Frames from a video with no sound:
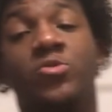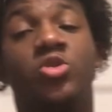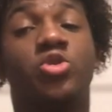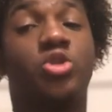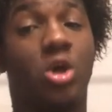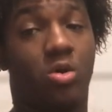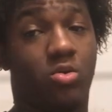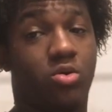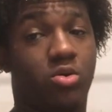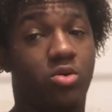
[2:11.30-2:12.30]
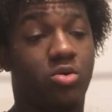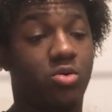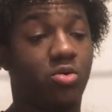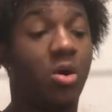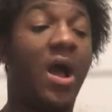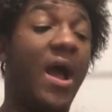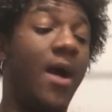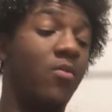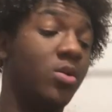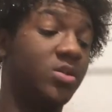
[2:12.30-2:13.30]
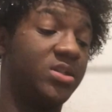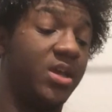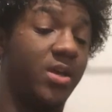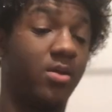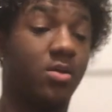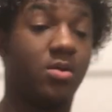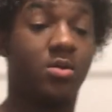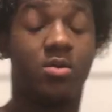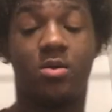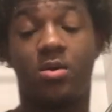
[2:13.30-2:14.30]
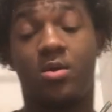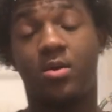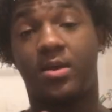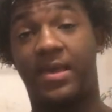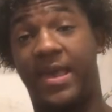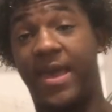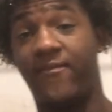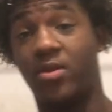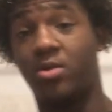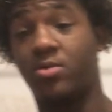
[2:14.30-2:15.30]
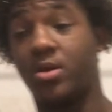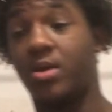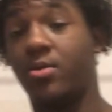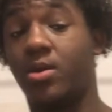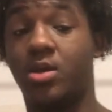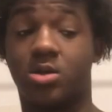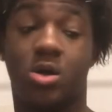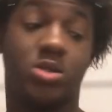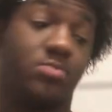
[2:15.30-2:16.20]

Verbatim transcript: so I will say having long hair is hard to